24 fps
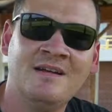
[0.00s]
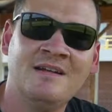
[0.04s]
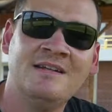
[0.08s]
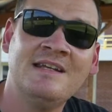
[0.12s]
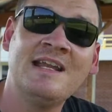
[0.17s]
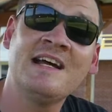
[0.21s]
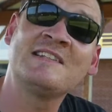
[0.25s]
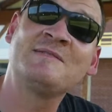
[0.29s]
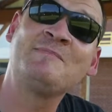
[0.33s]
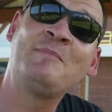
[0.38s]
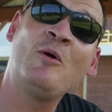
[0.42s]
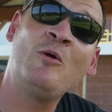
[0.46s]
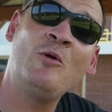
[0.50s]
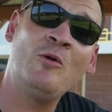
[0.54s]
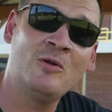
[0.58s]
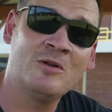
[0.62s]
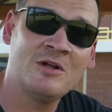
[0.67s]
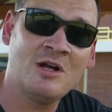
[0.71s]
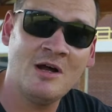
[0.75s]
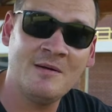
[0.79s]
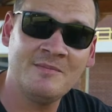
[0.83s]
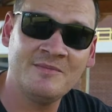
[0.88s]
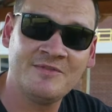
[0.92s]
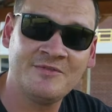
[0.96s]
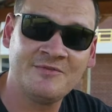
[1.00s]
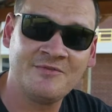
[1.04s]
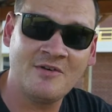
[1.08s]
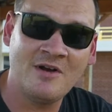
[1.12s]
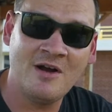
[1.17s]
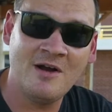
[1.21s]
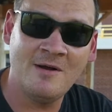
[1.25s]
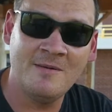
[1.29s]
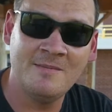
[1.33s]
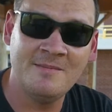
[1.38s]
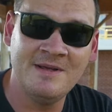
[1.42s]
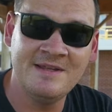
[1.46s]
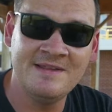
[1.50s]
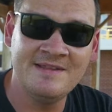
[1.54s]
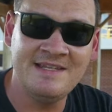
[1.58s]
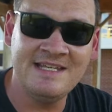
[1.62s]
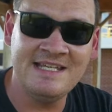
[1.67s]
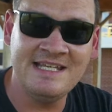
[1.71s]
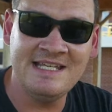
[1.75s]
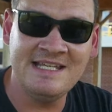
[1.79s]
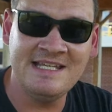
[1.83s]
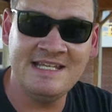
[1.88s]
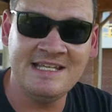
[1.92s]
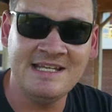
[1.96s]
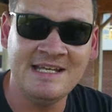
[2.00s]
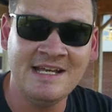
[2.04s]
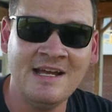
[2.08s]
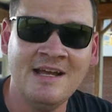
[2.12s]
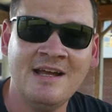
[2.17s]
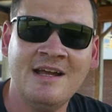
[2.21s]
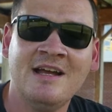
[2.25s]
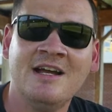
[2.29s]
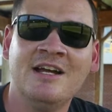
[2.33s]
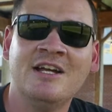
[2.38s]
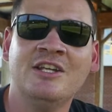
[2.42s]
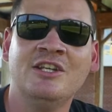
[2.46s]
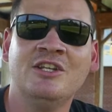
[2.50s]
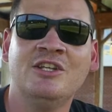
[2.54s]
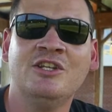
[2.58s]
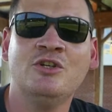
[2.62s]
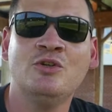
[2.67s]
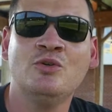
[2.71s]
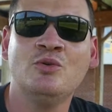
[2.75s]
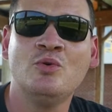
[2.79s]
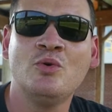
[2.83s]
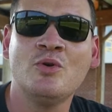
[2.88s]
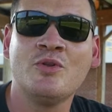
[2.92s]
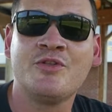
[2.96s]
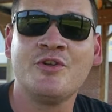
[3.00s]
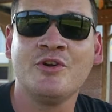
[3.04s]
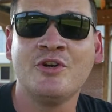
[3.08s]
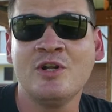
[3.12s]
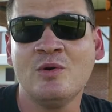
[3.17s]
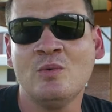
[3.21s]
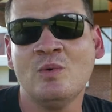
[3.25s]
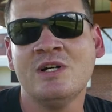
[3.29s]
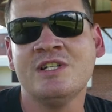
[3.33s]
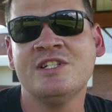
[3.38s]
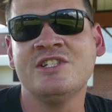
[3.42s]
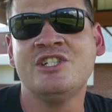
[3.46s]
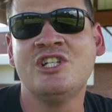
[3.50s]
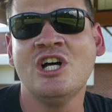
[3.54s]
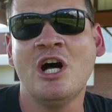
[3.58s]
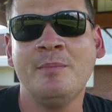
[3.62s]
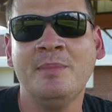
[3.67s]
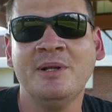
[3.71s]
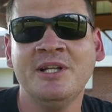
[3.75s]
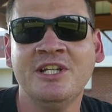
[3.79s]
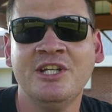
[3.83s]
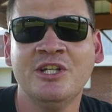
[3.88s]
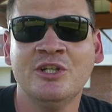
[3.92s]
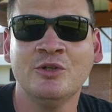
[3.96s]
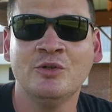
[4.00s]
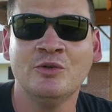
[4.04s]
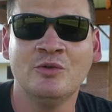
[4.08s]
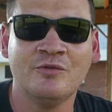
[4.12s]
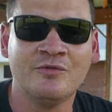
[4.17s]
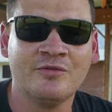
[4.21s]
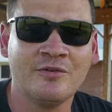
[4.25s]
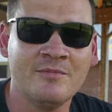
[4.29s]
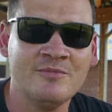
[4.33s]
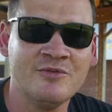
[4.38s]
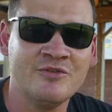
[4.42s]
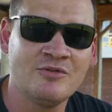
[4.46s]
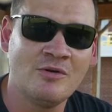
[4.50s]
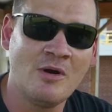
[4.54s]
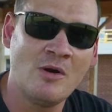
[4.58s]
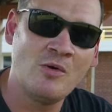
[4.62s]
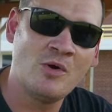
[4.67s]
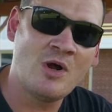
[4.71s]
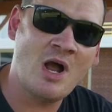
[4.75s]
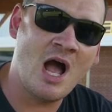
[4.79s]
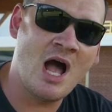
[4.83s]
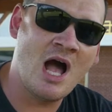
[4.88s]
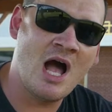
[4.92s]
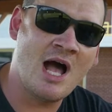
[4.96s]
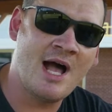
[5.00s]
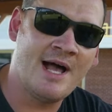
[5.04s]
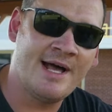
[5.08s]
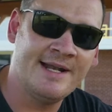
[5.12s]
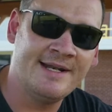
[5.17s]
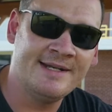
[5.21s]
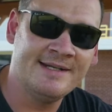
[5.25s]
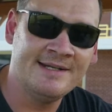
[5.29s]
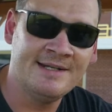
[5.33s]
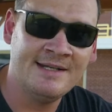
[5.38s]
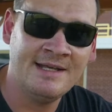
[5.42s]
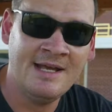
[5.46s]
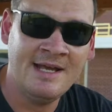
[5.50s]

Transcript: Next poll comes from the U31W from Drocon.